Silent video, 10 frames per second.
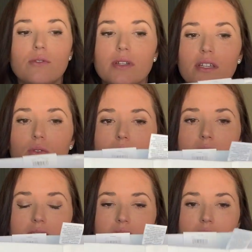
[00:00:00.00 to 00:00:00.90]
really cool
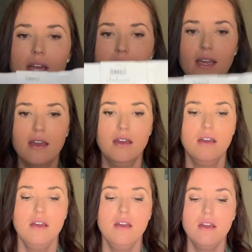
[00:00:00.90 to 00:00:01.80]
because they're like
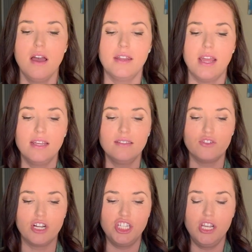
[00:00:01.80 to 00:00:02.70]
a nice
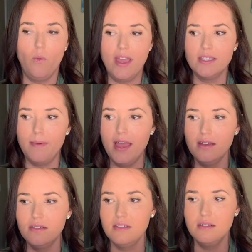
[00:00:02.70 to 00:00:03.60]
stretchy
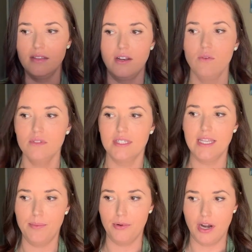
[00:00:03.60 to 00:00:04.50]
waistband. They don't
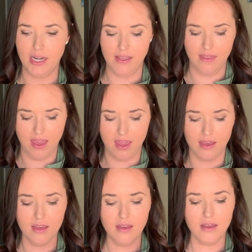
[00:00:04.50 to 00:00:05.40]
zip or
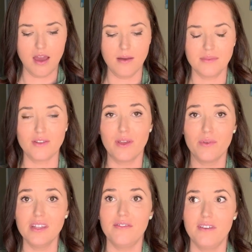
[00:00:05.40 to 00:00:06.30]
anything, so they
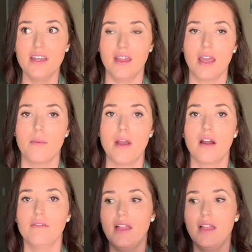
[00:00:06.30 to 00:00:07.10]
really fit like a pair of